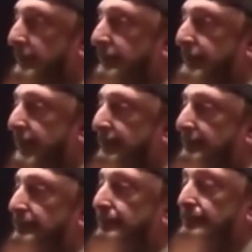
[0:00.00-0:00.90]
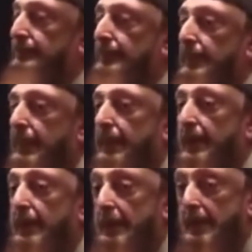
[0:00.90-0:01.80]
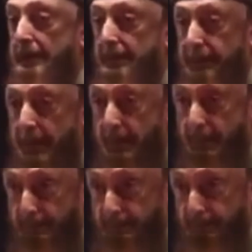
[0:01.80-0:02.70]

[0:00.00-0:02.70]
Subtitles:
step at a time.